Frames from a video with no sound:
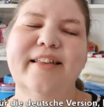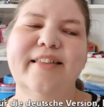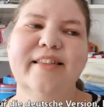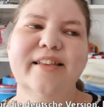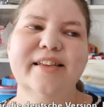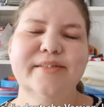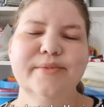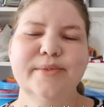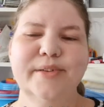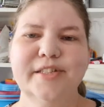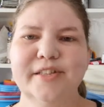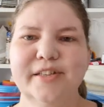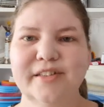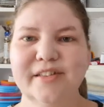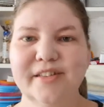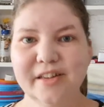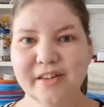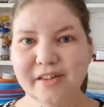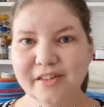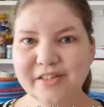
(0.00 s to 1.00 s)
This one's a
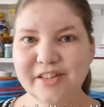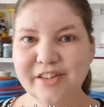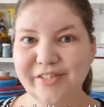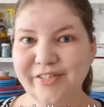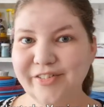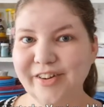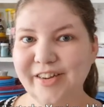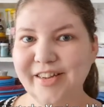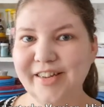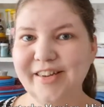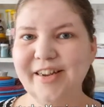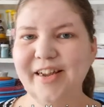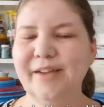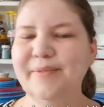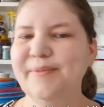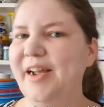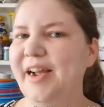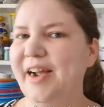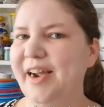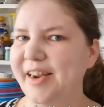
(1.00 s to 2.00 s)
little different.
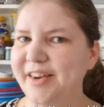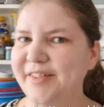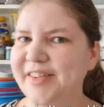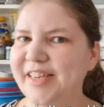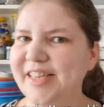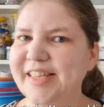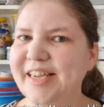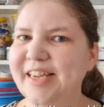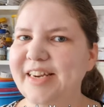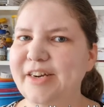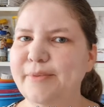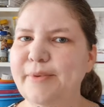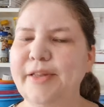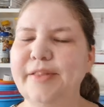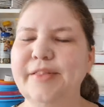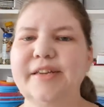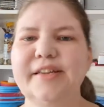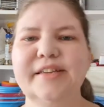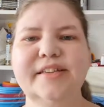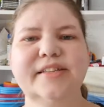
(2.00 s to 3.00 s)
I'm kind of excited
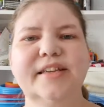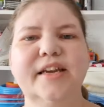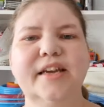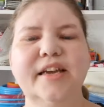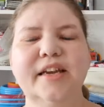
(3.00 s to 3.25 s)
about this.